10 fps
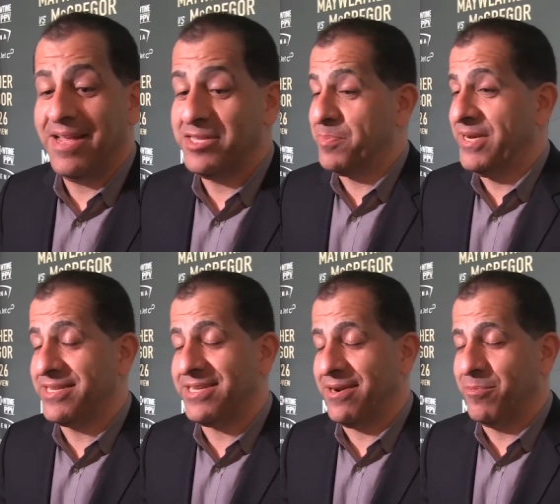It's been
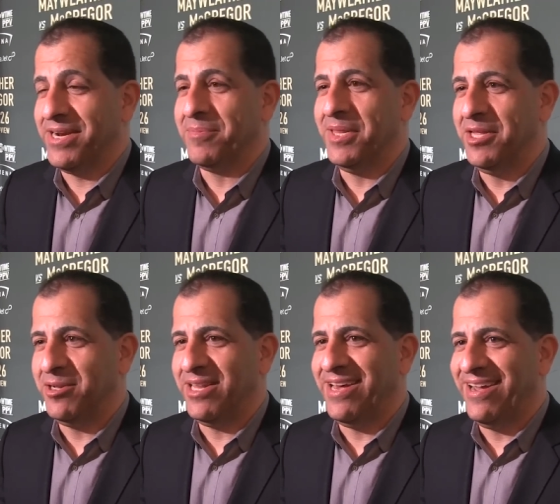exciting week. I'm a
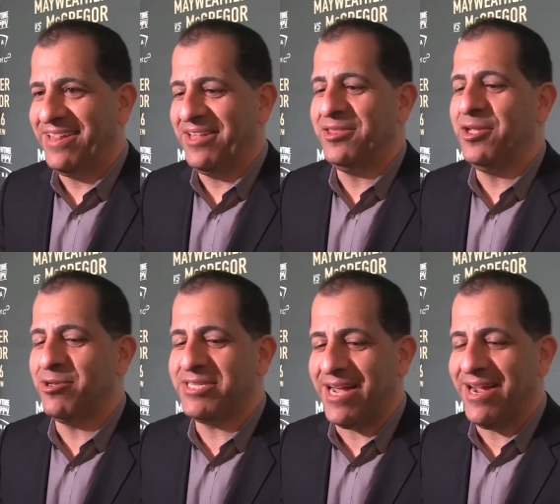
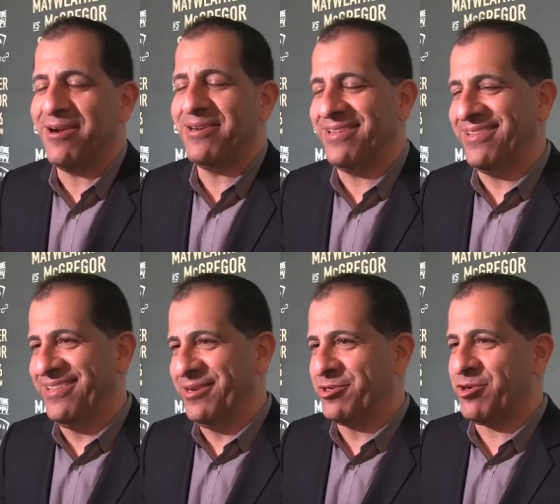little tired, a
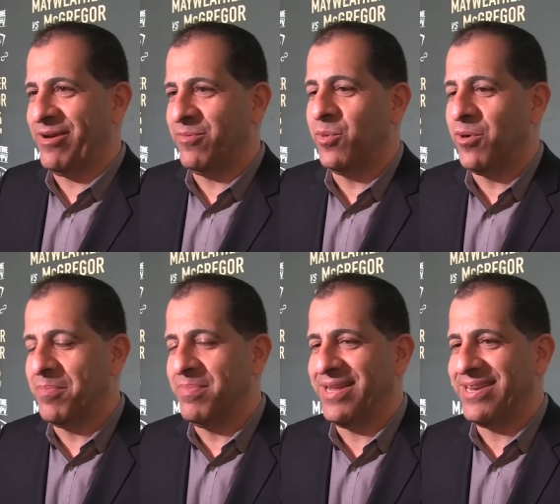little travel
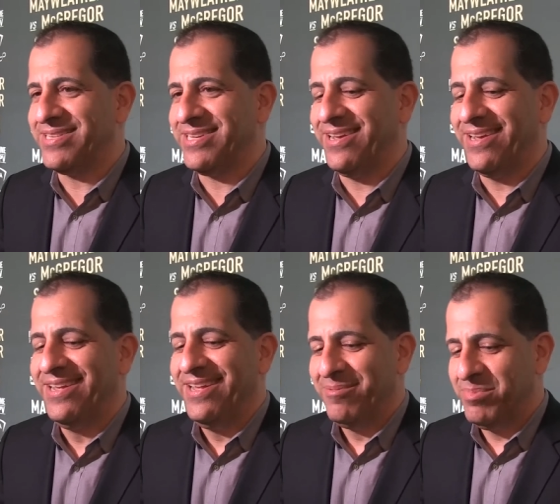worn, but
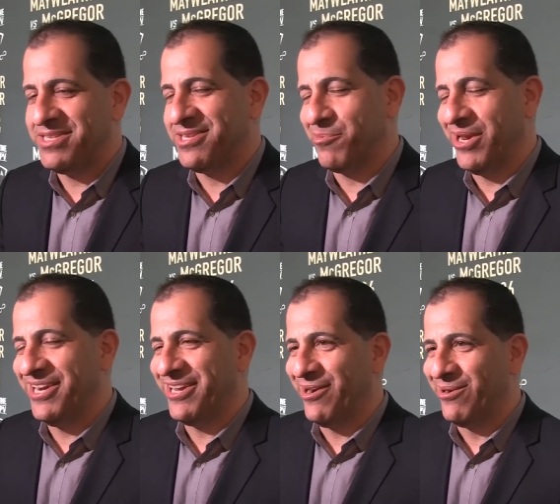it's still
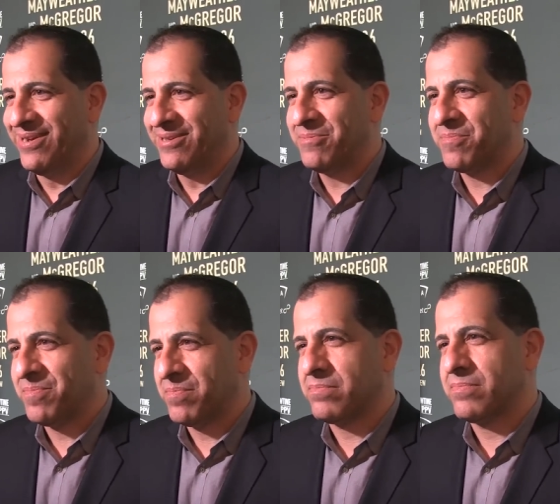ready to
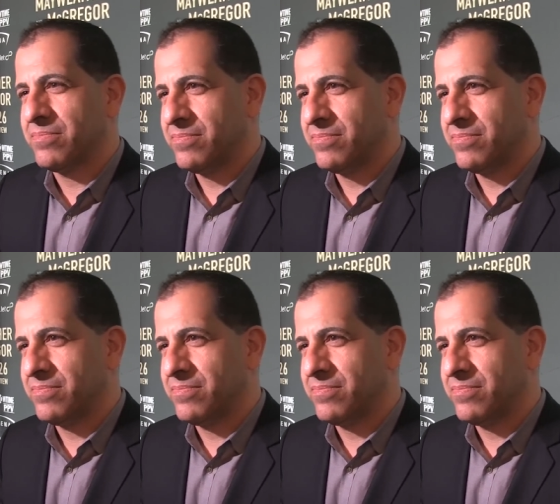go.